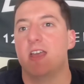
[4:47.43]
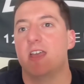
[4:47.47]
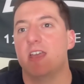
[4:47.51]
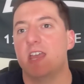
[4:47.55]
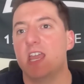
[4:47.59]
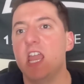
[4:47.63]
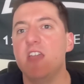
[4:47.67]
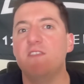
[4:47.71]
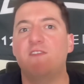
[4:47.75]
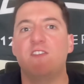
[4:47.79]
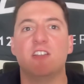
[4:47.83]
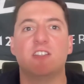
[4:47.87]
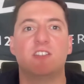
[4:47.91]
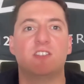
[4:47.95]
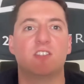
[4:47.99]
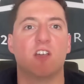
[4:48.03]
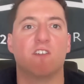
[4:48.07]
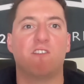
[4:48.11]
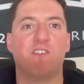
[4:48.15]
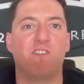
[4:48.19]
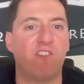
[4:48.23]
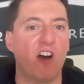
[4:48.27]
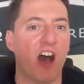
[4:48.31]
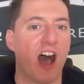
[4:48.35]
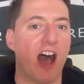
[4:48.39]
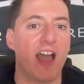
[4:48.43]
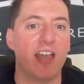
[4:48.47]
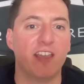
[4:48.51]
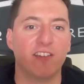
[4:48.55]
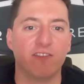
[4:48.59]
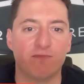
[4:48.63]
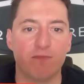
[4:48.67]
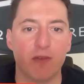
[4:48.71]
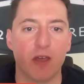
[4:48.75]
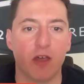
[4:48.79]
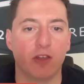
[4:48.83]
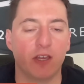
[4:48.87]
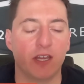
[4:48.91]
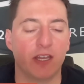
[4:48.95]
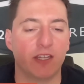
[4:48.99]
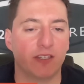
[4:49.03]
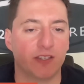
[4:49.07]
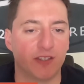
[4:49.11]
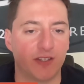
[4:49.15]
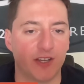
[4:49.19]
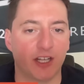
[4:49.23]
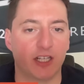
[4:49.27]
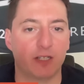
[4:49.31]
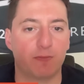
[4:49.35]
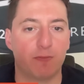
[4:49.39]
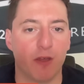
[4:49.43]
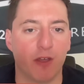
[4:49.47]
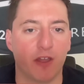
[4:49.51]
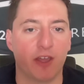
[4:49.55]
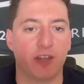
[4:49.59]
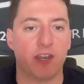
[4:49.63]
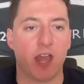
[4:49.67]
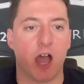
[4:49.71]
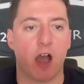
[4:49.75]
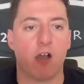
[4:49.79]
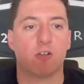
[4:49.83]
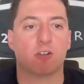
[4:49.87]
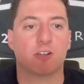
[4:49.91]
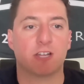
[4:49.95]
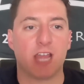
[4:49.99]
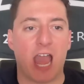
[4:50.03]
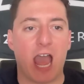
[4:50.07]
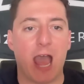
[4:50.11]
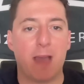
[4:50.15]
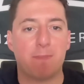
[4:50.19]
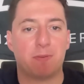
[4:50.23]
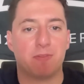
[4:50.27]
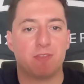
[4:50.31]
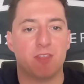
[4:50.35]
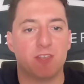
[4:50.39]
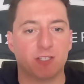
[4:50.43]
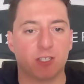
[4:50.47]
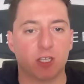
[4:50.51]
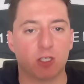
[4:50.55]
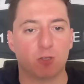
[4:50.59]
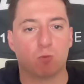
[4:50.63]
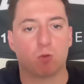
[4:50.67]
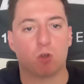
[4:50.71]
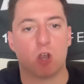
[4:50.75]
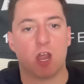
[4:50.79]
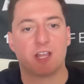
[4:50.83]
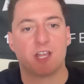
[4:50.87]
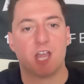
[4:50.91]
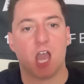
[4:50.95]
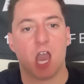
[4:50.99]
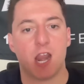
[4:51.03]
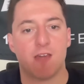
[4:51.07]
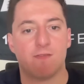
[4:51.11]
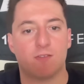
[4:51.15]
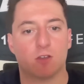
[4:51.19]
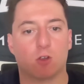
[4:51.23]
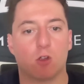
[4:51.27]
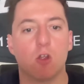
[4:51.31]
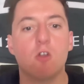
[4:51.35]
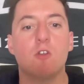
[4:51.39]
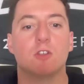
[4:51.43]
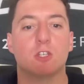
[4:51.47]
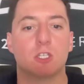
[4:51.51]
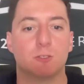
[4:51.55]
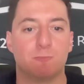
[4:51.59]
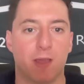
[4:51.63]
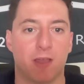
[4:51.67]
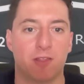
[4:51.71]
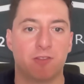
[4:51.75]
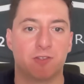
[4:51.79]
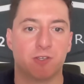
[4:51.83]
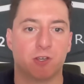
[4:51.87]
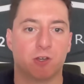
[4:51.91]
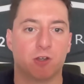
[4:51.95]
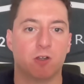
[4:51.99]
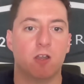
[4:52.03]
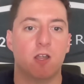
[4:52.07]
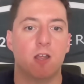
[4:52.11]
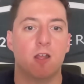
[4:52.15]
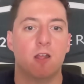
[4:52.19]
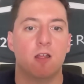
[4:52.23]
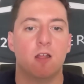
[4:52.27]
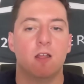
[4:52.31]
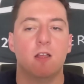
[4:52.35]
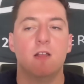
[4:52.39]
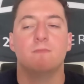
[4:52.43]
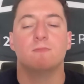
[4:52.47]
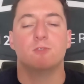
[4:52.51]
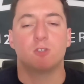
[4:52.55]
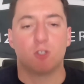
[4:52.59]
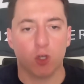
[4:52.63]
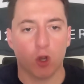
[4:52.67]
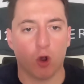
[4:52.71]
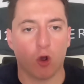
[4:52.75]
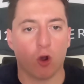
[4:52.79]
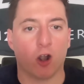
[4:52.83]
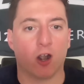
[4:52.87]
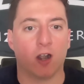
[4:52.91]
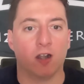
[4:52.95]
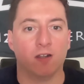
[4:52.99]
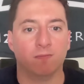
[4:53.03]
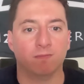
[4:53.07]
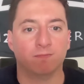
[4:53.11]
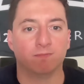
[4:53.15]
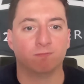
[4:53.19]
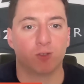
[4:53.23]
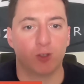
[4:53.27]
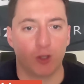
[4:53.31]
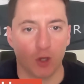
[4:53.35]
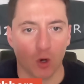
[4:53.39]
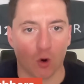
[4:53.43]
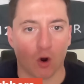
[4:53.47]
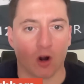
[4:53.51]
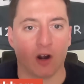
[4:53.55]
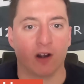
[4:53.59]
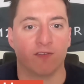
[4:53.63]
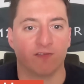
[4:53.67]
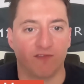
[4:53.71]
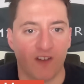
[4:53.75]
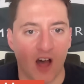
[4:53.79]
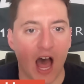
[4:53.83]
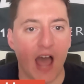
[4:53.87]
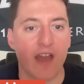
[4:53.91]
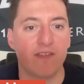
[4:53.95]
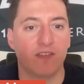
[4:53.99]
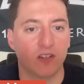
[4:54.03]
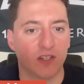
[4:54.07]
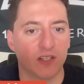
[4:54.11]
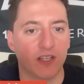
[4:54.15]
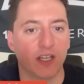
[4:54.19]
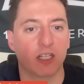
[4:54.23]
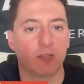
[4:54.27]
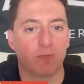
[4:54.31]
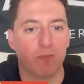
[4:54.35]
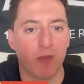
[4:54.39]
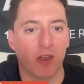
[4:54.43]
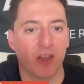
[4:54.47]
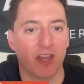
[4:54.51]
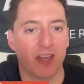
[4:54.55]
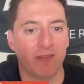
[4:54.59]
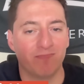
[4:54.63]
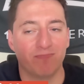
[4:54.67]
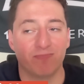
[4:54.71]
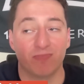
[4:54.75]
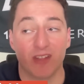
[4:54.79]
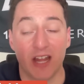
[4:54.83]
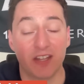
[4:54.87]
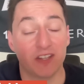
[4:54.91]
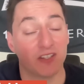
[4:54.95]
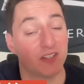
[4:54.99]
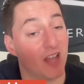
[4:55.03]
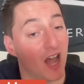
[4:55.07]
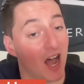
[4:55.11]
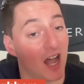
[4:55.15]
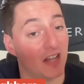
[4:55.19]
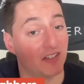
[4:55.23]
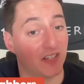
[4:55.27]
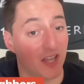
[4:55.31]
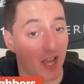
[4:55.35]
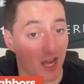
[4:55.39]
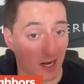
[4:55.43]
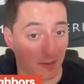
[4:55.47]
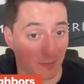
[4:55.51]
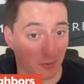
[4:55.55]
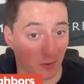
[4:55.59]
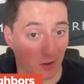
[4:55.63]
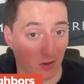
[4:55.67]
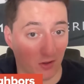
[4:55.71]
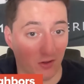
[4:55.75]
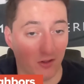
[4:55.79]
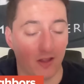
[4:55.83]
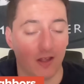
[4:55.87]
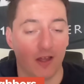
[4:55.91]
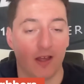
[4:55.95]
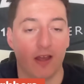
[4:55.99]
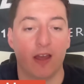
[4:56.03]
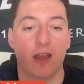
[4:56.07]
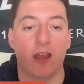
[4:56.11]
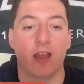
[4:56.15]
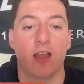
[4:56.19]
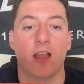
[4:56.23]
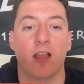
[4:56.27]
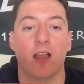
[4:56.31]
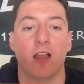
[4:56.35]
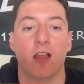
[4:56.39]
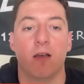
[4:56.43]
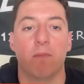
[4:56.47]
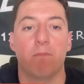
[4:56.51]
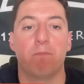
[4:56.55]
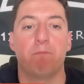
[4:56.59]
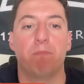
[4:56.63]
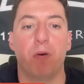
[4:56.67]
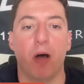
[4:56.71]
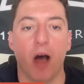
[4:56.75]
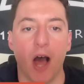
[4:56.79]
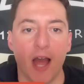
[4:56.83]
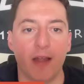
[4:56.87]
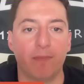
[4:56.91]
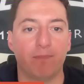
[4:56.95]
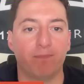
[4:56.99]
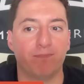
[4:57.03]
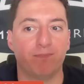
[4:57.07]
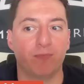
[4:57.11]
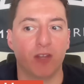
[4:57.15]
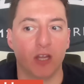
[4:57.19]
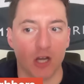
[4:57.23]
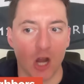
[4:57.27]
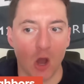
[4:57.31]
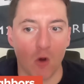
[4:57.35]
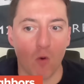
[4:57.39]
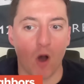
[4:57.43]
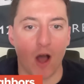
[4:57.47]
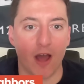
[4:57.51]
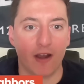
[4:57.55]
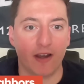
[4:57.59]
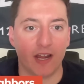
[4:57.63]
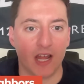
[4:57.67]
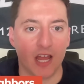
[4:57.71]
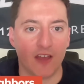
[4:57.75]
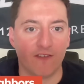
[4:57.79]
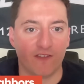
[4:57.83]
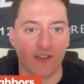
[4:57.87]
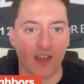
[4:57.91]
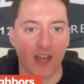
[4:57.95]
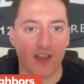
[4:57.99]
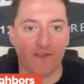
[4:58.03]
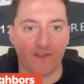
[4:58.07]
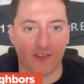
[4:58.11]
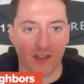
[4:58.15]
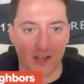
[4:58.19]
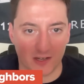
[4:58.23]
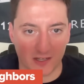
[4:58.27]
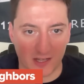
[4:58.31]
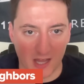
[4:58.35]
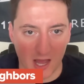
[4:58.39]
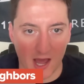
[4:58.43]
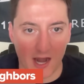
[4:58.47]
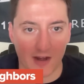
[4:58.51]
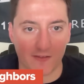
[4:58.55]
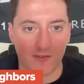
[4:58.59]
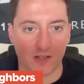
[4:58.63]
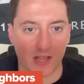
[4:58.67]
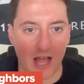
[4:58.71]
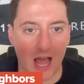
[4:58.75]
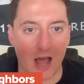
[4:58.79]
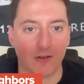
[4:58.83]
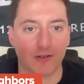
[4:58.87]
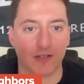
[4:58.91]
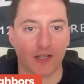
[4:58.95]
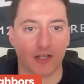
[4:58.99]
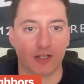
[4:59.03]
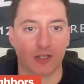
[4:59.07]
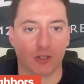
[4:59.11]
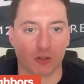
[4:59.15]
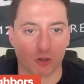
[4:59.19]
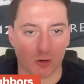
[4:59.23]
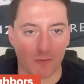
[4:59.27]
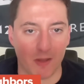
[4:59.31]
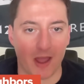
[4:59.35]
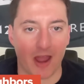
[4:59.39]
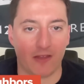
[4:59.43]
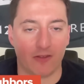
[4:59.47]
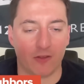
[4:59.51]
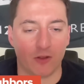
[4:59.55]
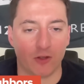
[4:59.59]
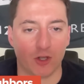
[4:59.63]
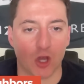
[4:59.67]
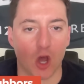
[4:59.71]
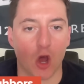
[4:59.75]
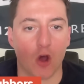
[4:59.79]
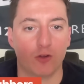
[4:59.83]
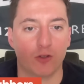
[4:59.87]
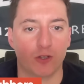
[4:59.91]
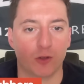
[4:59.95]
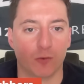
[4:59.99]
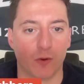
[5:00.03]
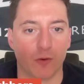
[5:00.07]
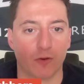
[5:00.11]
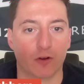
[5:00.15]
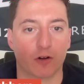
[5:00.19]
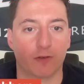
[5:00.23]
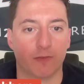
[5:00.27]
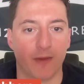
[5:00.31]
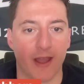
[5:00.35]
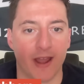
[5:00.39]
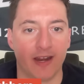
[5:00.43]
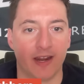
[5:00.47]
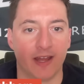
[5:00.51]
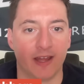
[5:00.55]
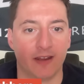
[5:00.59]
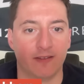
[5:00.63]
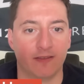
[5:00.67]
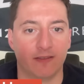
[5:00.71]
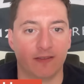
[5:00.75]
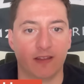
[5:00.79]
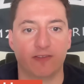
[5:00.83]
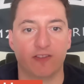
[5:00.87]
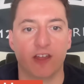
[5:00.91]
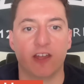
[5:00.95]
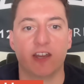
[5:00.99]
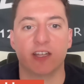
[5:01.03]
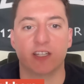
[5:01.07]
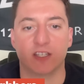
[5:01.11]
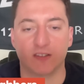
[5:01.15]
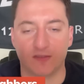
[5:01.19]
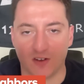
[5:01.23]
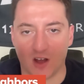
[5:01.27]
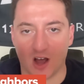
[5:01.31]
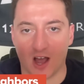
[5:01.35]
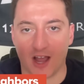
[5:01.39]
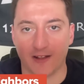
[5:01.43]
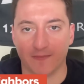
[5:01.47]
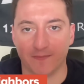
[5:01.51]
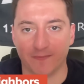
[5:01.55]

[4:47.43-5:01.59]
If it's a $5 million, $6 million gap, and this is where I kind of agree with Spencer, sure, $5 to $6 million, that's not tenable. But you know what? If it kind of allows us to remain in the zones that we want to remain in, then it's fine.